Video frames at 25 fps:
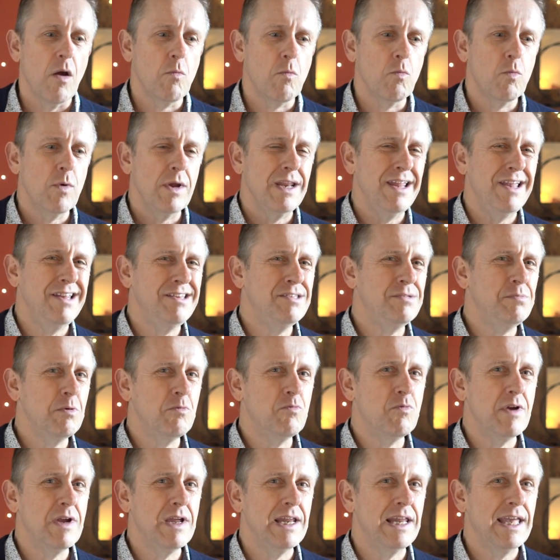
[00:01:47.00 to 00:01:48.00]
we need to be
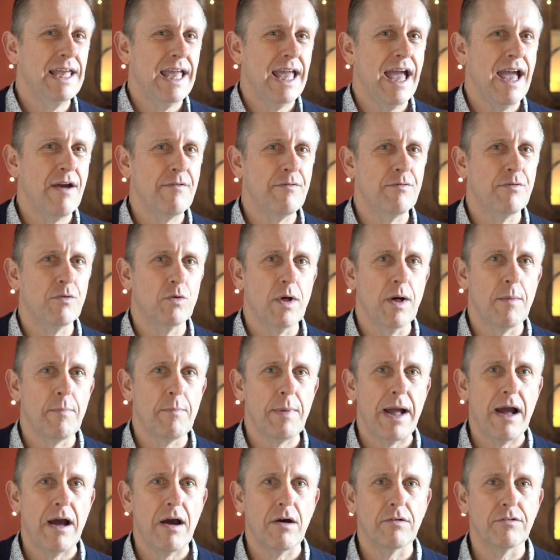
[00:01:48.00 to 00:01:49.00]
really careful
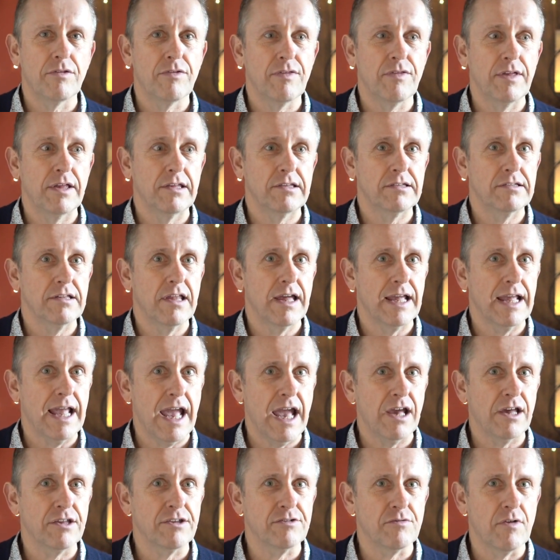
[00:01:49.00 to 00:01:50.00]
about things like
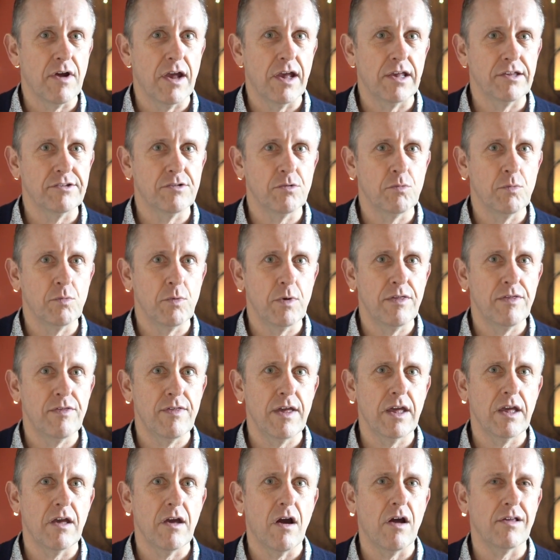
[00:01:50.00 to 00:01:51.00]
X-rays that we
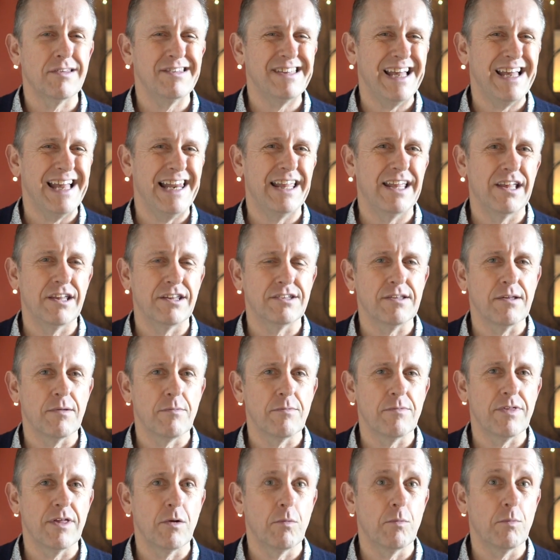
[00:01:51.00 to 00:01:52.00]
think are telling us
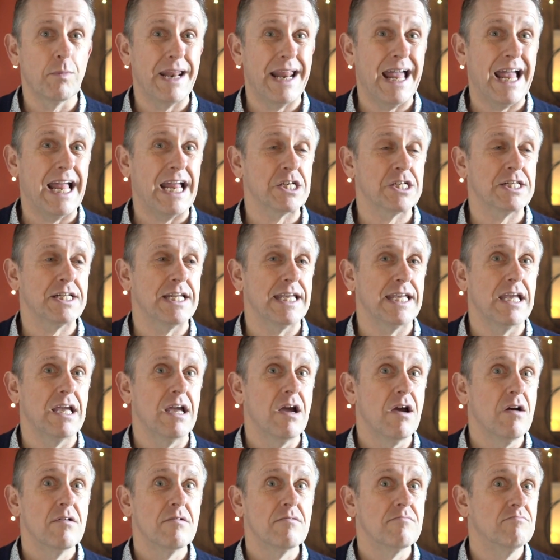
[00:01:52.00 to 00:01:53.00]
something, but actually
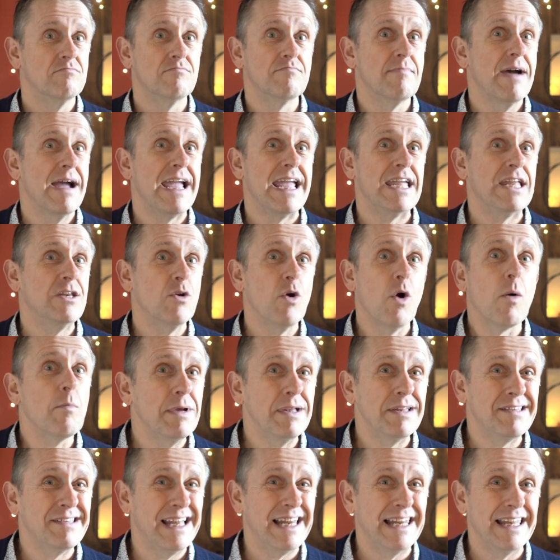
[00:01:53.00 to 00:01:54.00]
may not
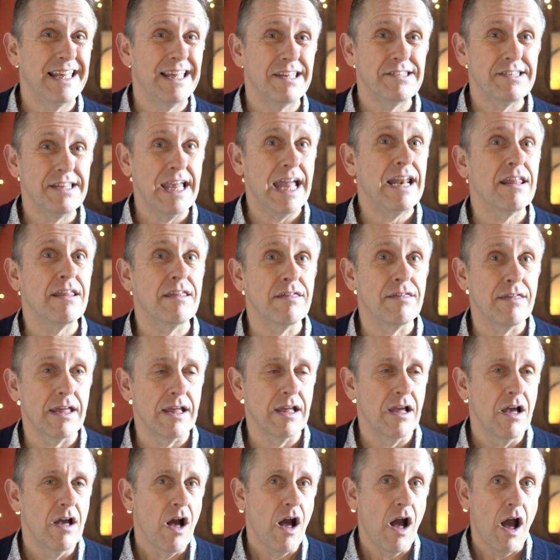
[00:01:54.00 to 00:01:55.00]
be telling us
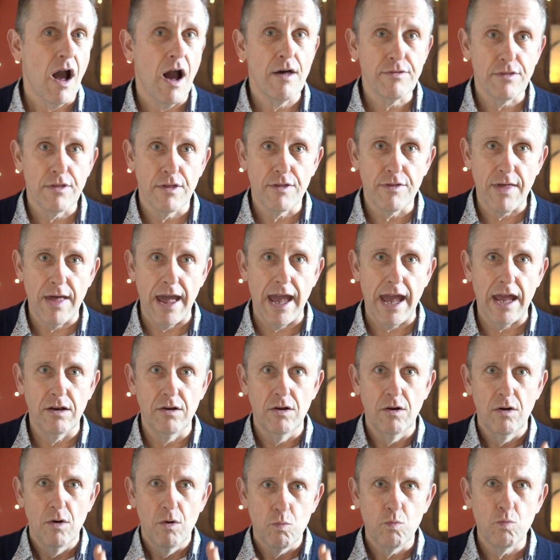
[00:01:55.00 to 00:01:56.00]
anything other
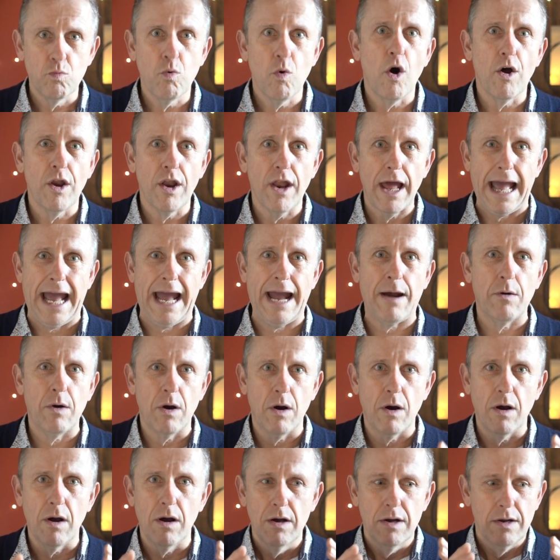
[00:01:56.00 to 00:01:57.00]
than what
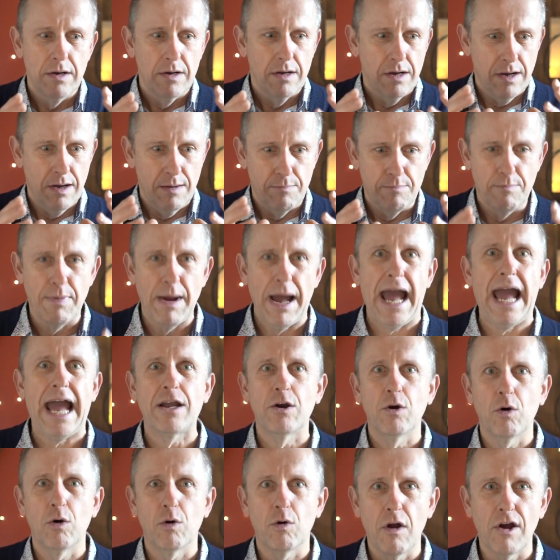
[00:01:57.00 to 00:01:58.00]
our
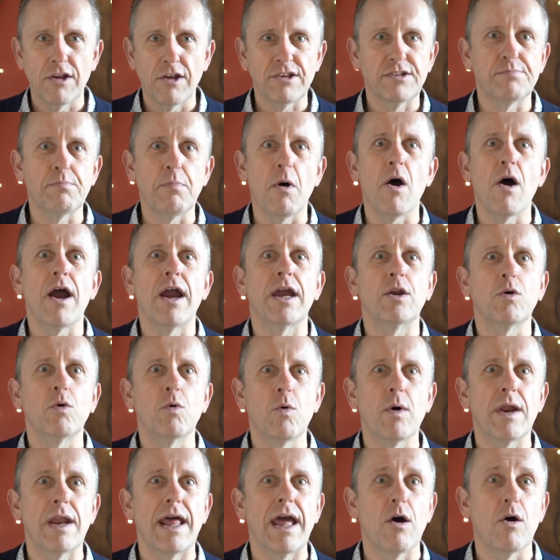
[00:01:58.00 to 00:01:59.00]
back or our spine
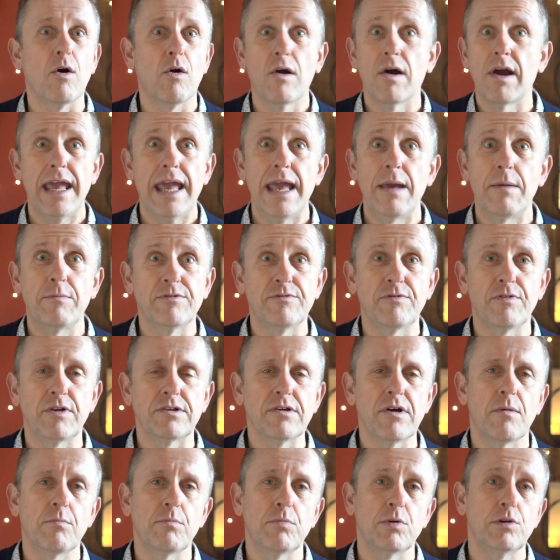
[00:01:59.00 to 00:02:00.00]
or whatever, or our hips, for
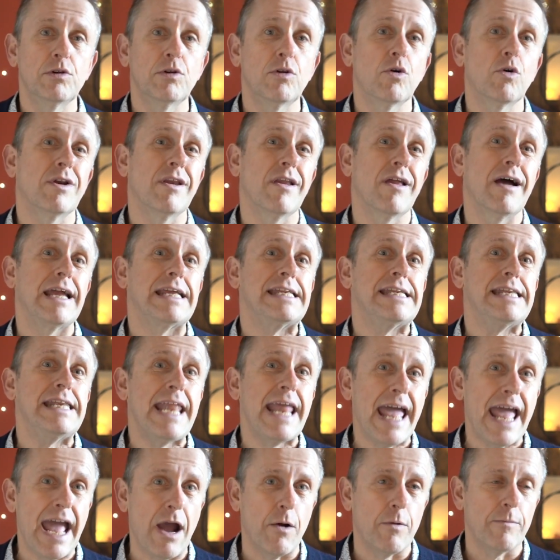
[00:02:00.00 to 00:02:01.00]
example, look like
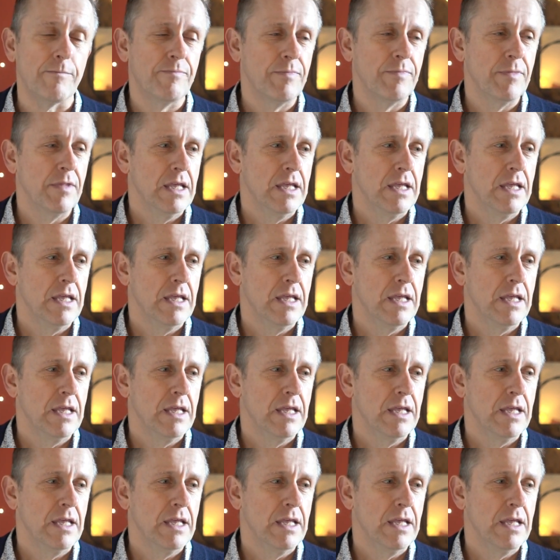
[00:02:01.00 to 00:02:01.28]
now.